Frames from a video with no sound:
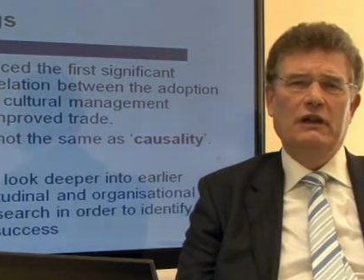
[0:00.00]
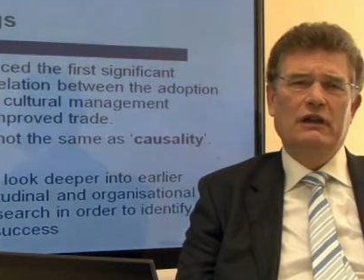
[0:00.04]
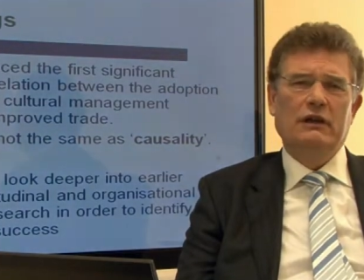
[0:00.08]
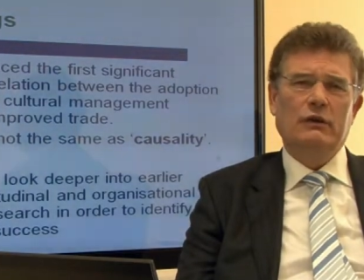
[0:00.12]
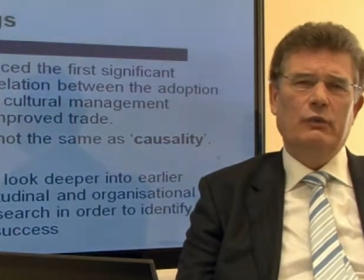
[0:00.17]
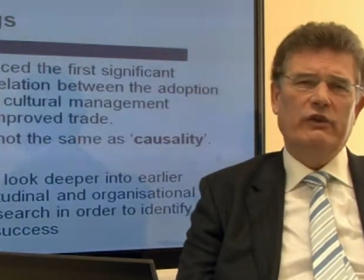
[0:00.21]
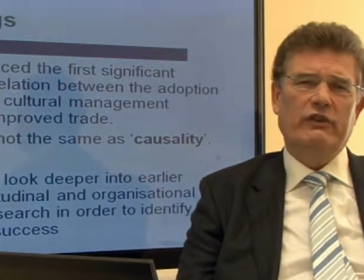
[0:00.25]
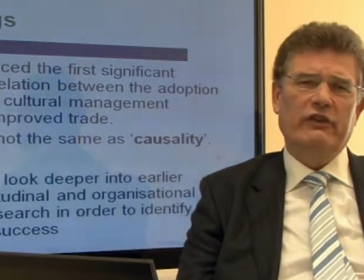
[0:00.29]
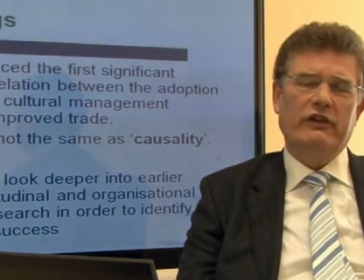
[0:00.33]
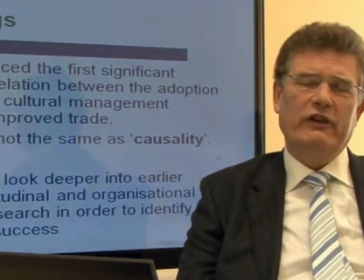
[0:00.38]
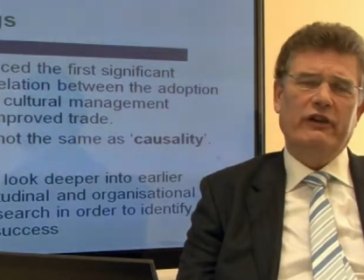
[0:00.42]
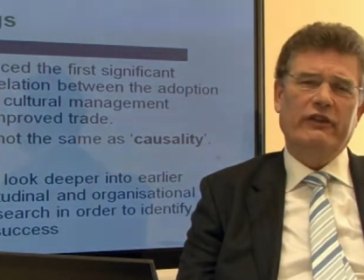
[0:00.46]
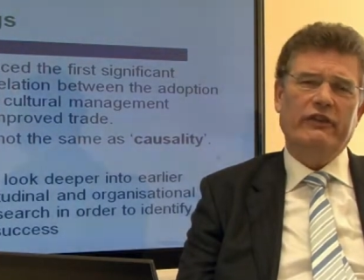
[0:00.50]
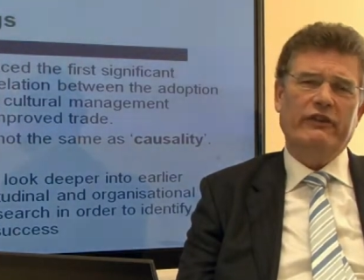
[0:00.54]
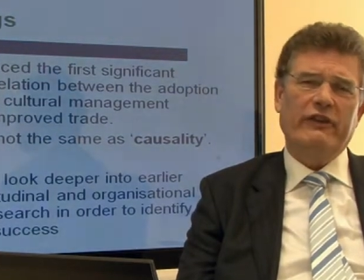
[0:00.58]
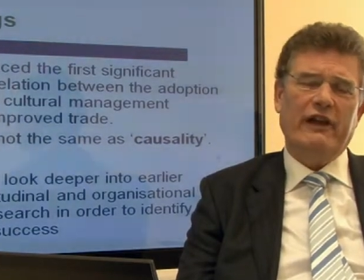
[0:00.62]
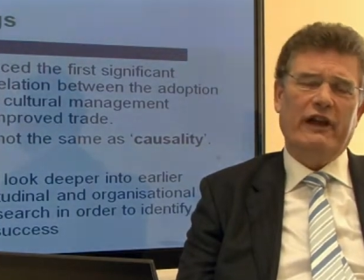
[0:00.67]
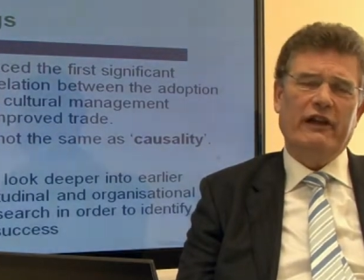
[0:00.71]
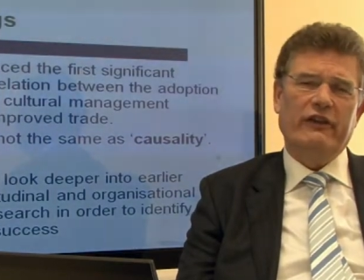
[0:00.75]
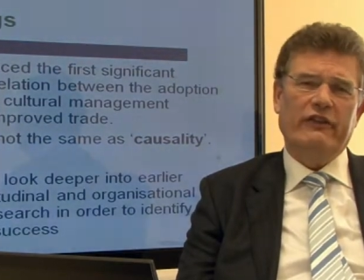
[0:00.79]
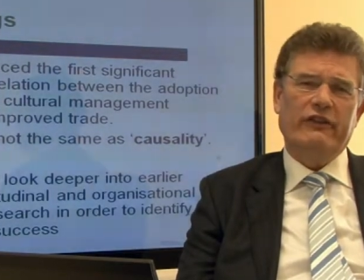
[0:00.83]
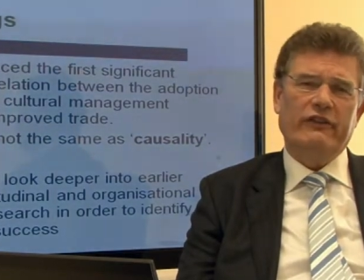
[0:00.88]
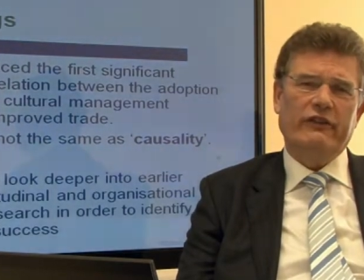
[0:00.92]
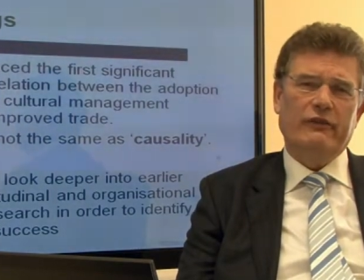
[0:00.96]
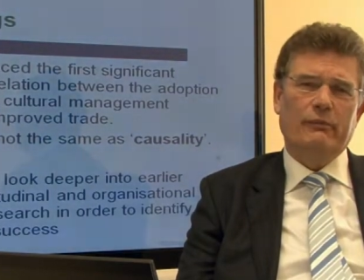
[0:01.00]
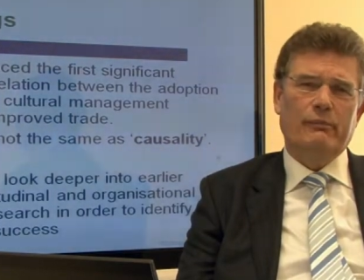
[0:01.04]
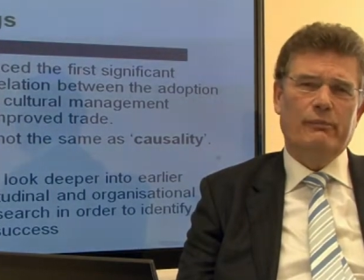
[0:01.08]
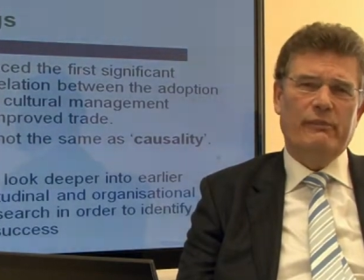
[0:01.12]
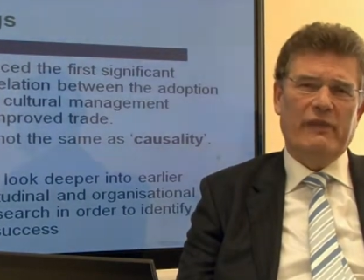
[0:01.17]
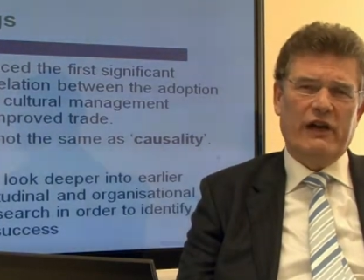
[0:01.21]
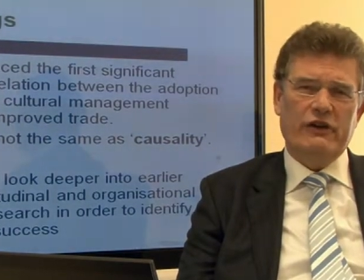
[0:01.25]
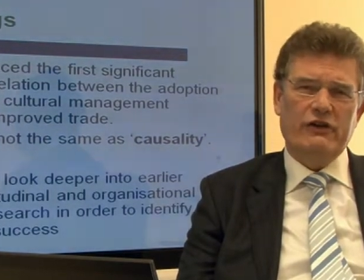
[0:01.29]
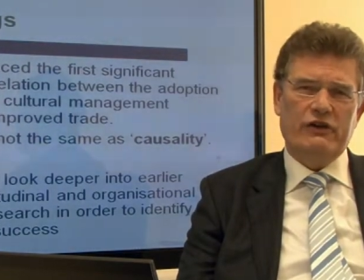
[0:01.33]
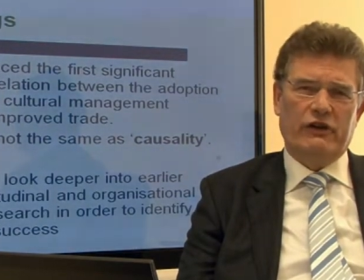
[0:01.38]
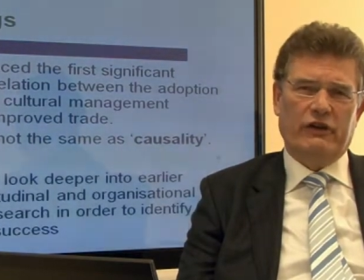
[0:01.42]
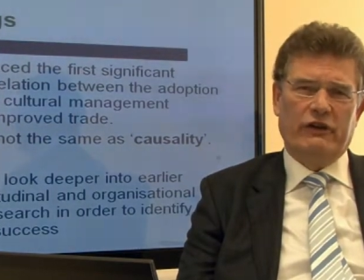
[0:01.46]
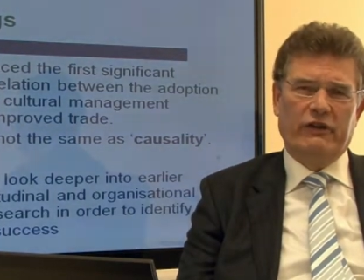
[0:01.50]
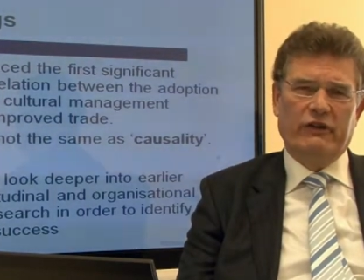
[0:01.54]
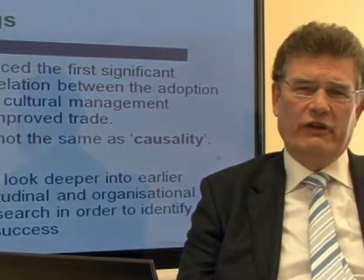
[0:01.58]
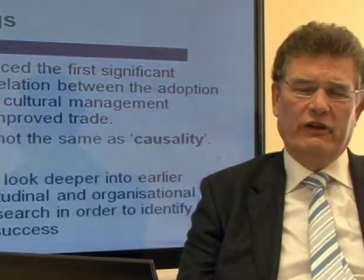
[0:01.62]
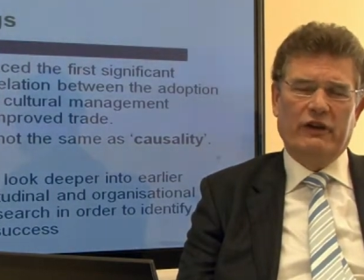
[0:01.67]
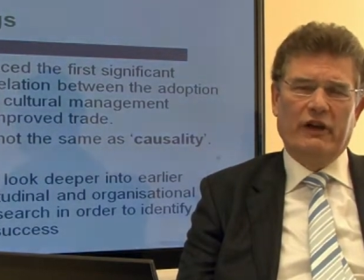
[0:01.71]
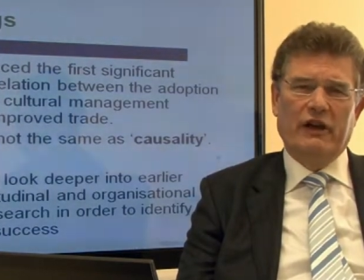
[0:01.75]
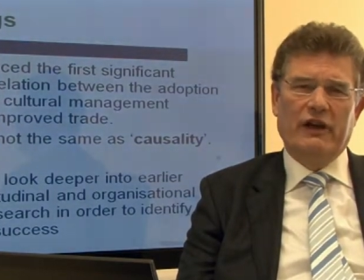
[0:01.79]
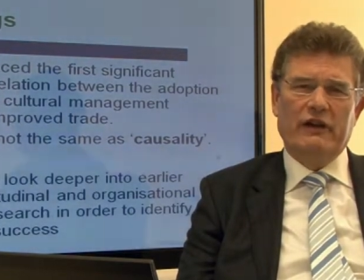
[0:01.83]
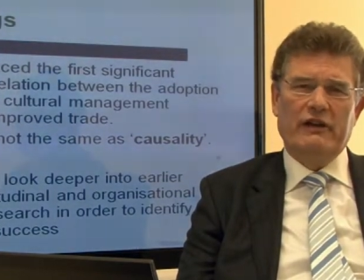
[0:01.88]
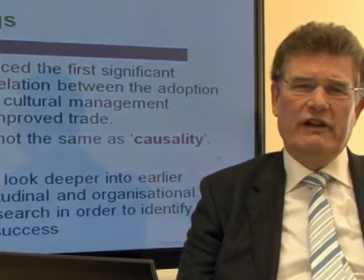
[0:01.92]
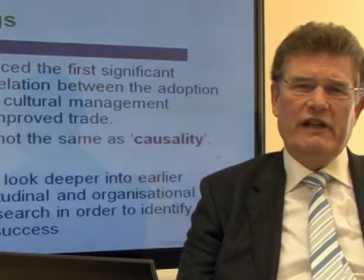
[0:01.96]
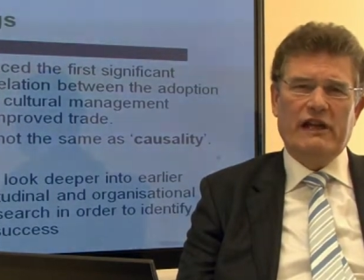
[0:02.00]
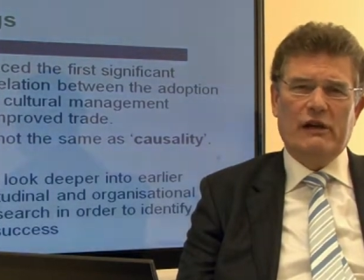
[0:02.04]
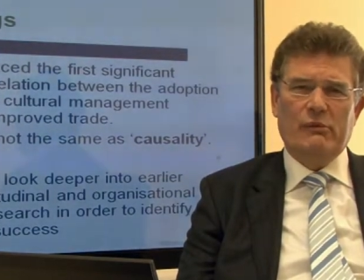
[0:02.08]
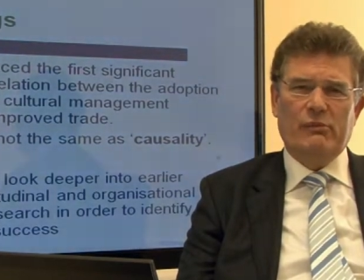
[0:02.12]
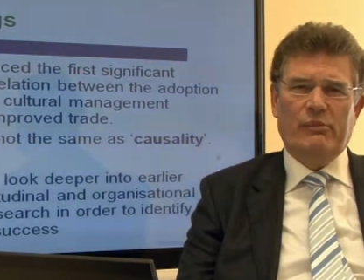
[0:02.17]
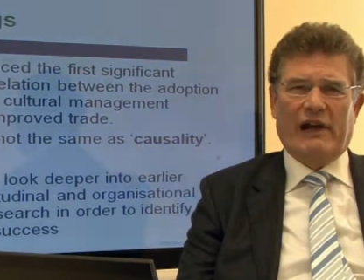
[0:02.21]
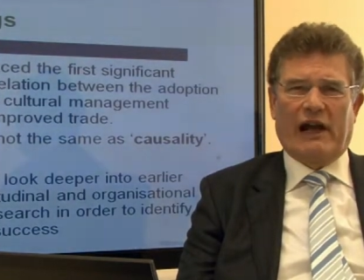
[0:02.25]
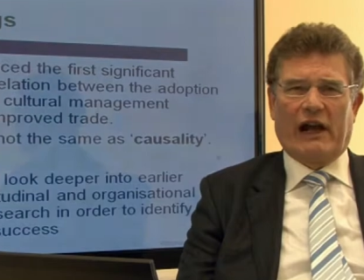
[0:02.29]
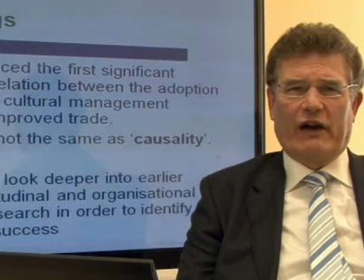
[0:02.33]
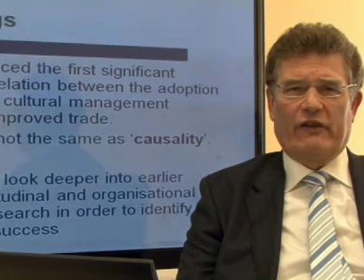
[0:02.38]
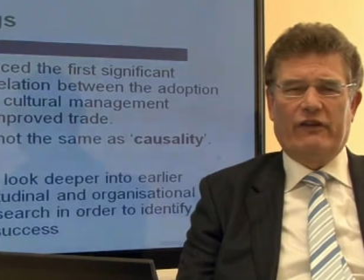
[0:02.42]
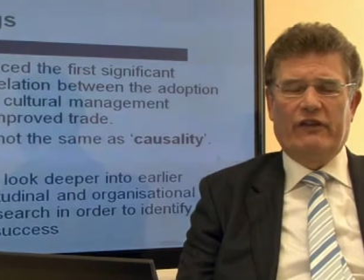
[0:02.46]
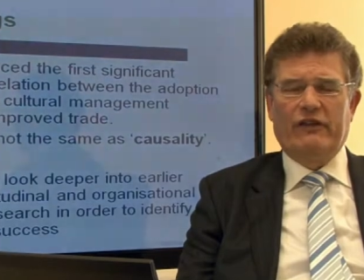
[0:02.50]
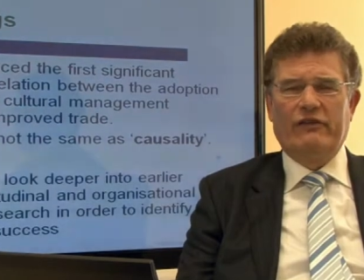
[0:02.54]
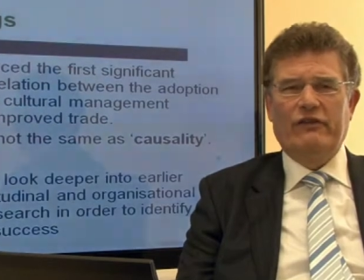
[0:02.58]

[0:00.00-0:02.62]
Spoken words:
which in a sense measured the impact